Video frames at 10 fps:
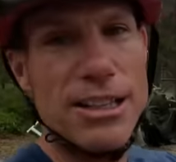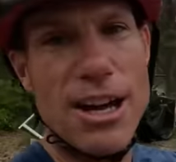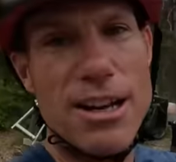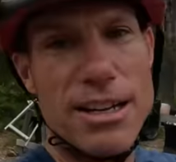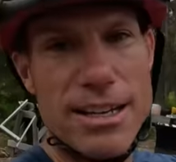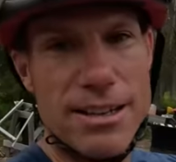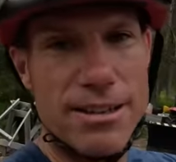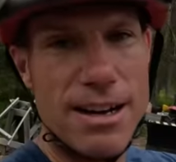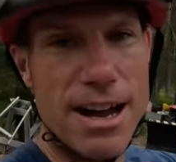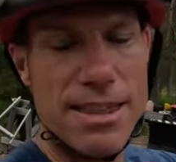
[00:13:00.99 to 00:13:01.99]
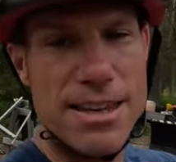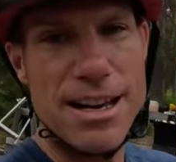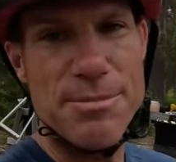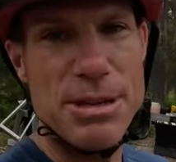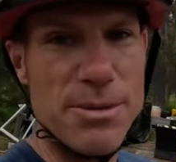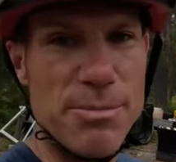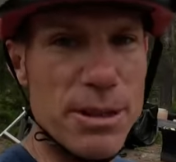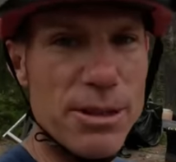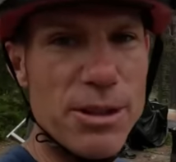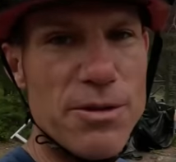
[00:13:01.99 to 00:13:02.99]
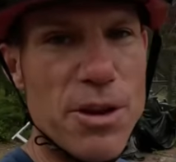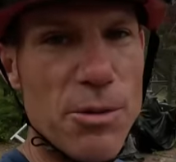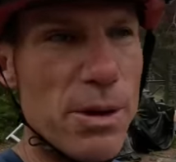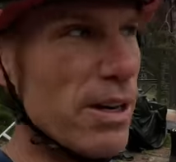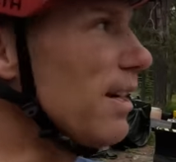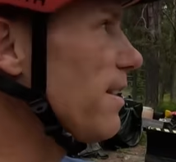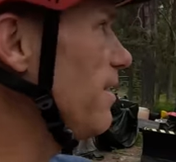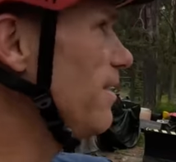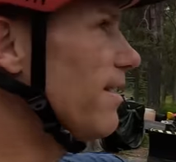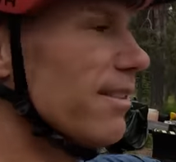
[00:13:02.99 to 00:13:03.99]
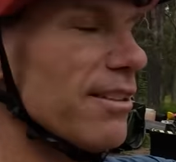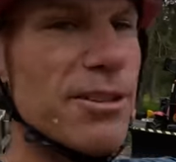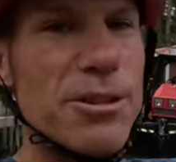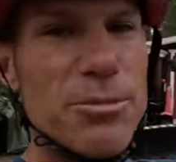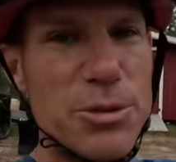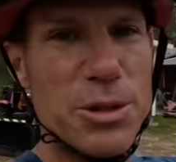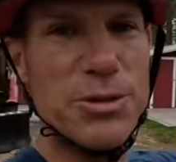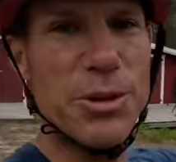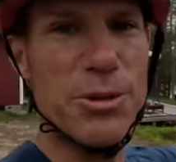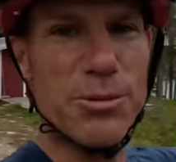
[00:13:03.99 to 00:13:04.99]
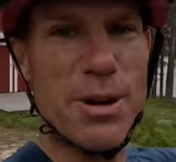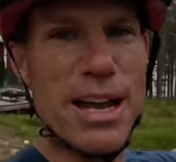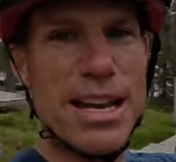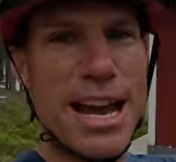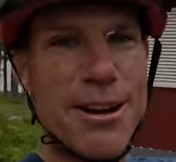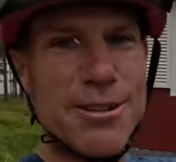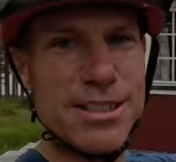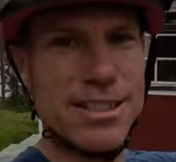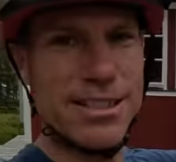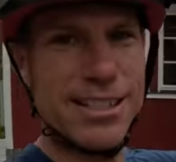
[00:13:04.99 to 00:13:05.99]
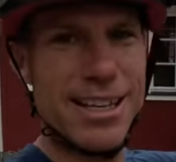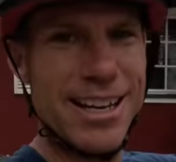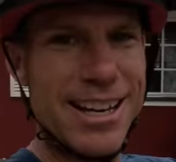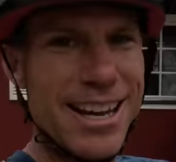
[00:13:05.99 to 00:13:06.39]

along here. I think I'm in the middle of nowhere and I see these little beautiful red houses.